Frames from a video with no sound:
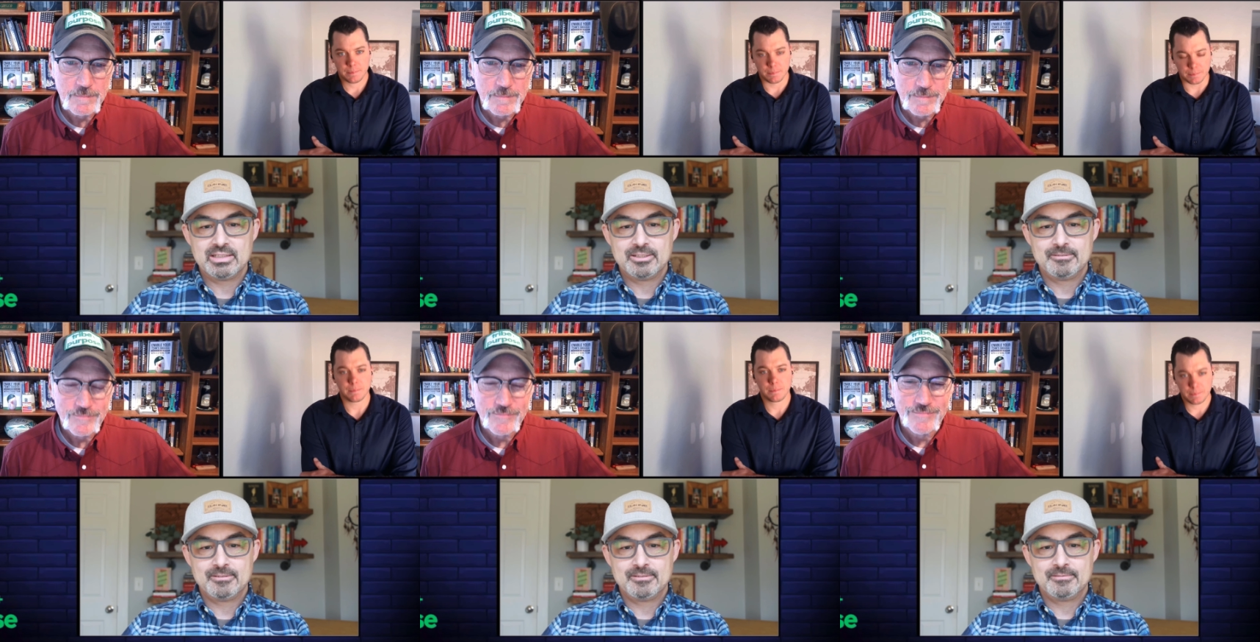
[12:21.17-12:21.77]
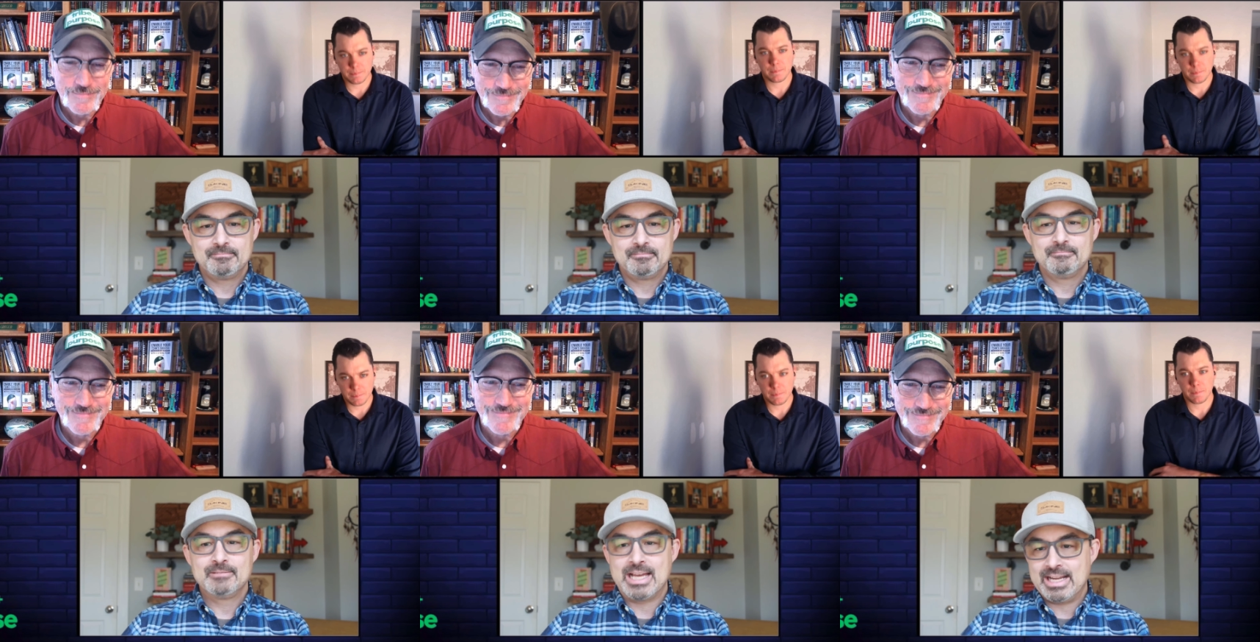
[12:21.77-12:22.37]
Speaker 1: Mm-hmm.
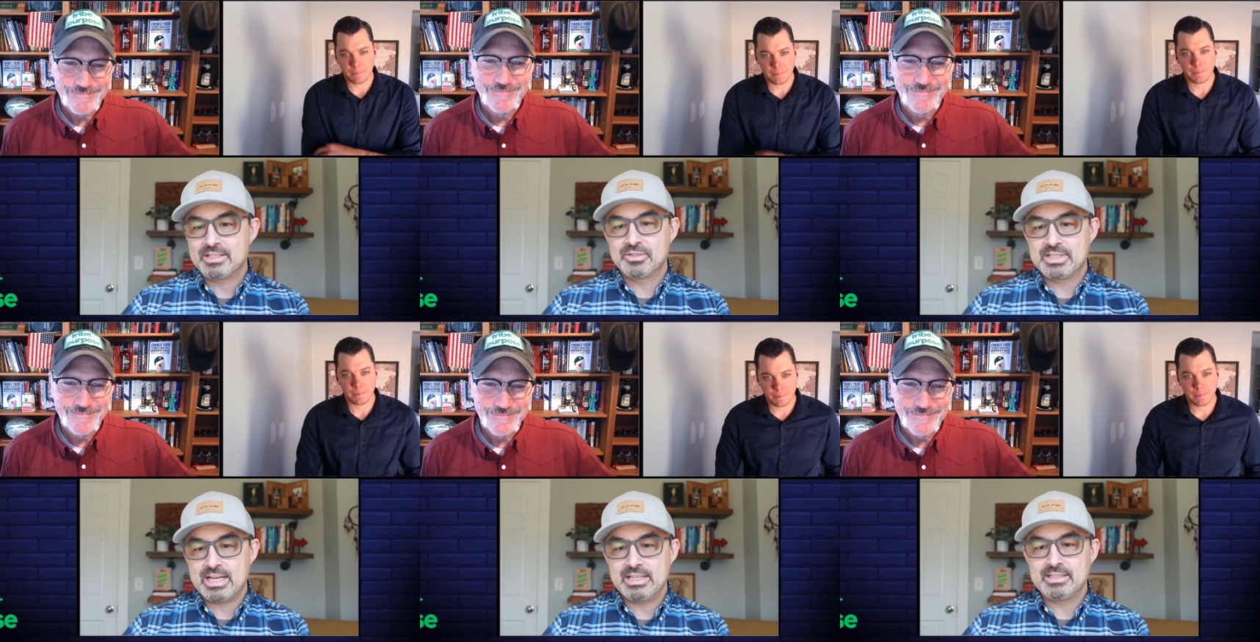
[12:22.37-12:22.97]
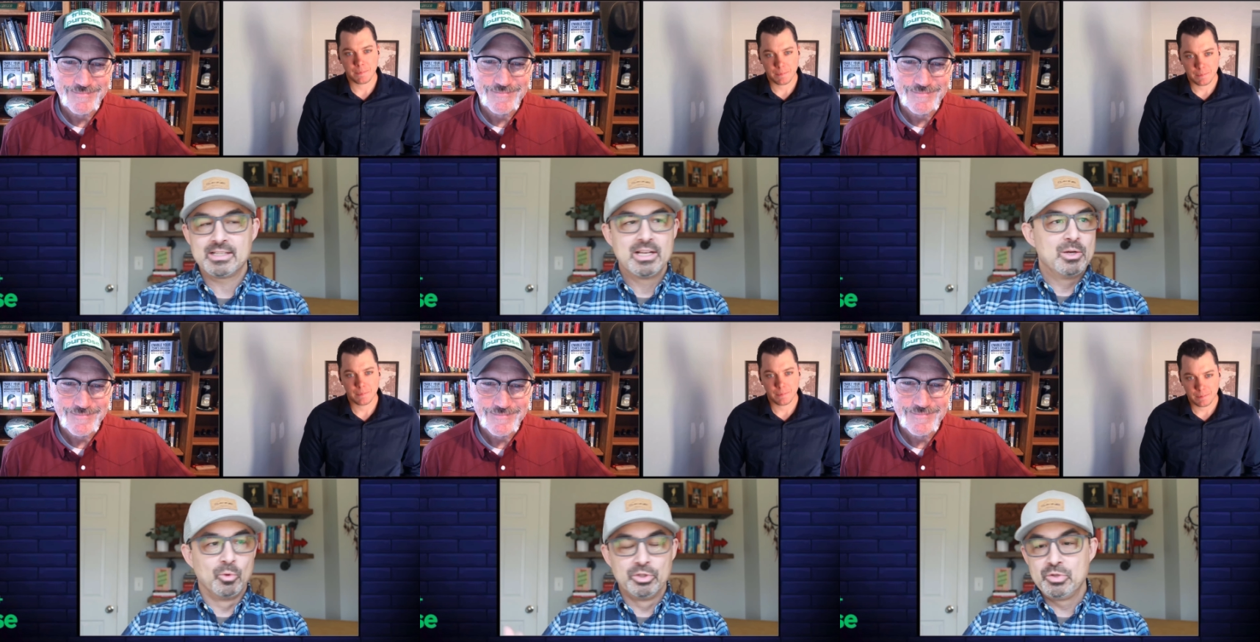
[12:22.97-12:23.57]
That exercise.
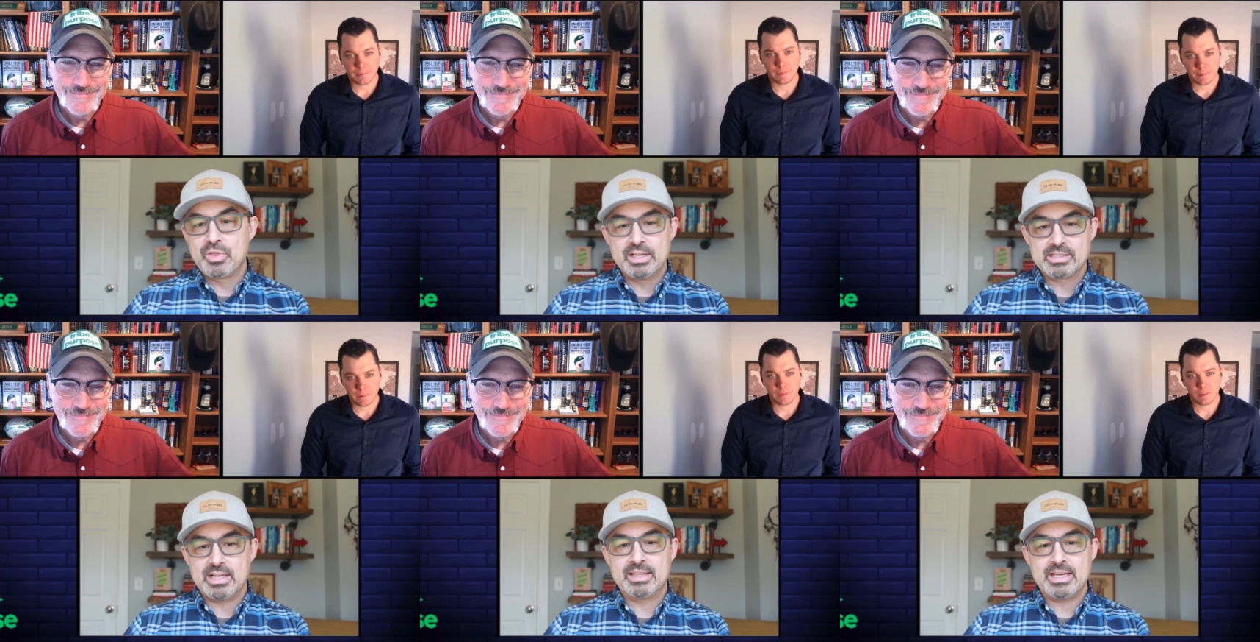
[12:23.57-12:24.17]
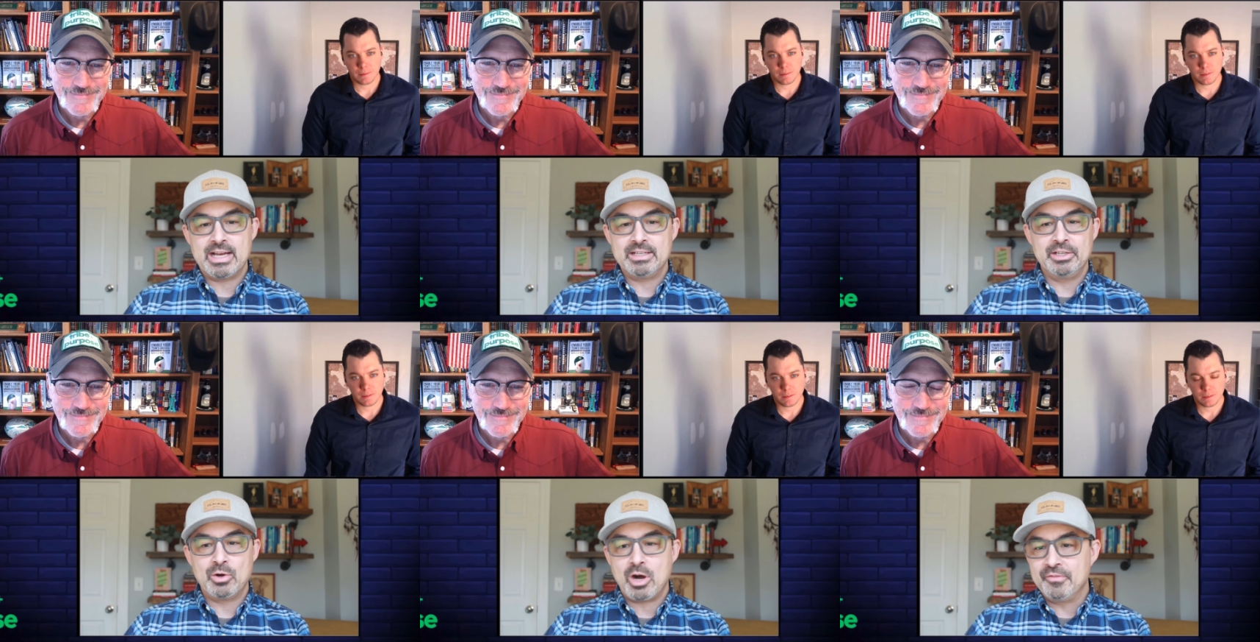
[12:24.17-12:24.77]
We'll do things like that. You know,
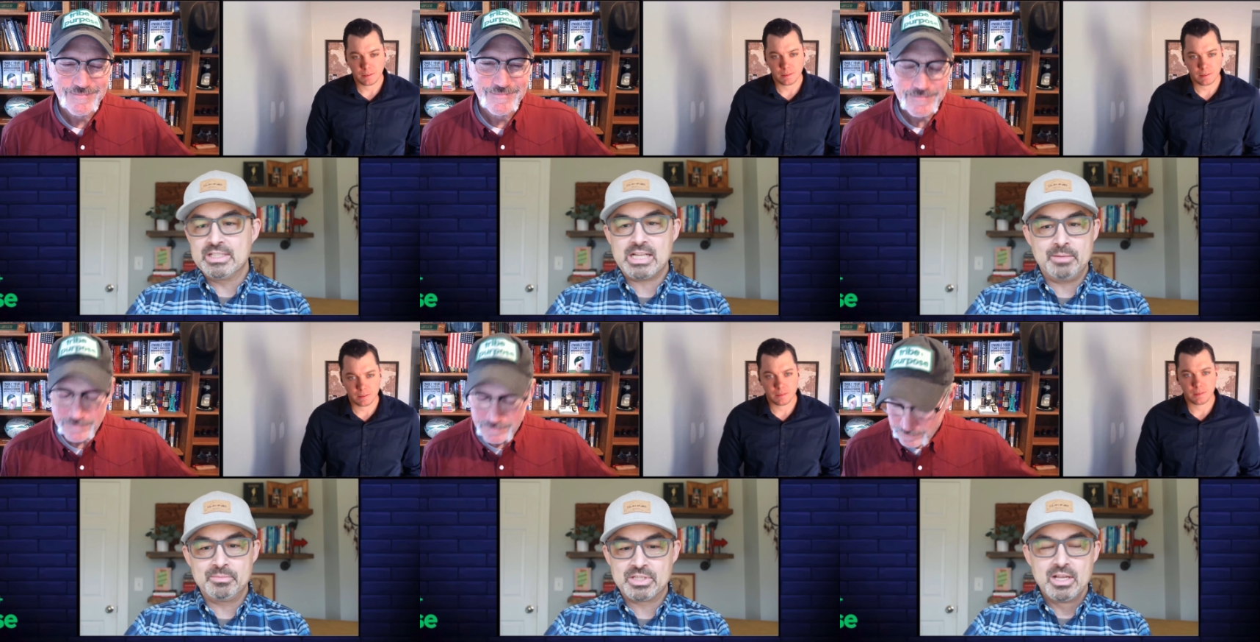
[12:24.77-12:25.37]
oftentimes